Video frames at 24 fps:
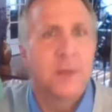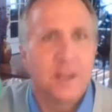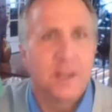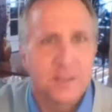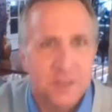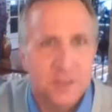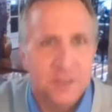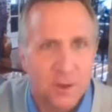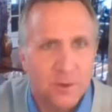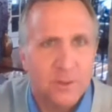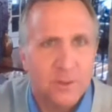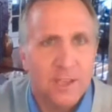but
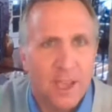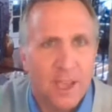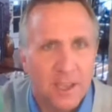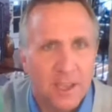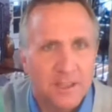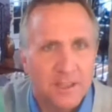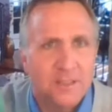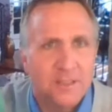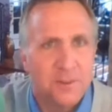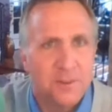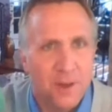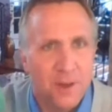it's
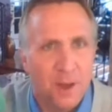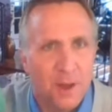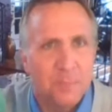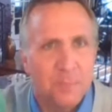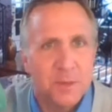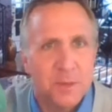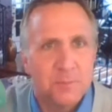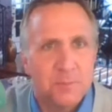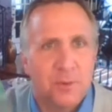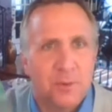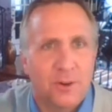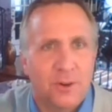okay to
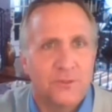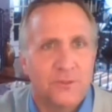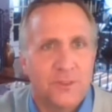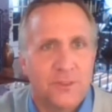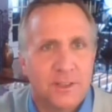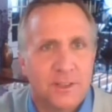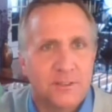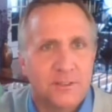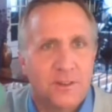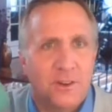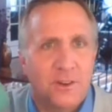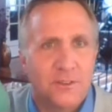not be
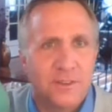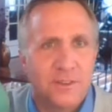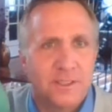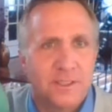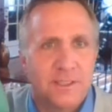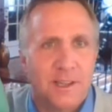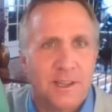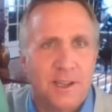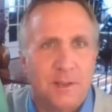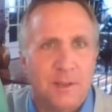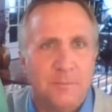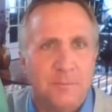perfect all
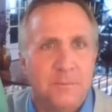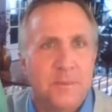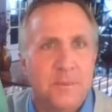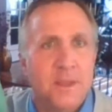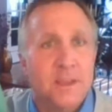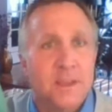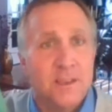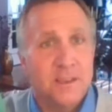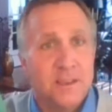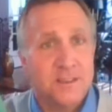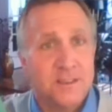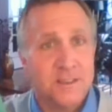the time.
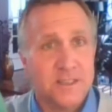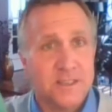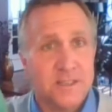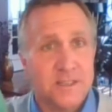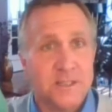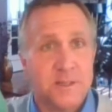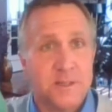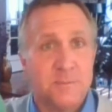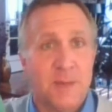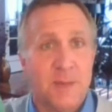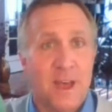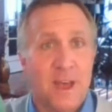It
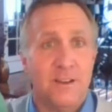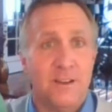just is a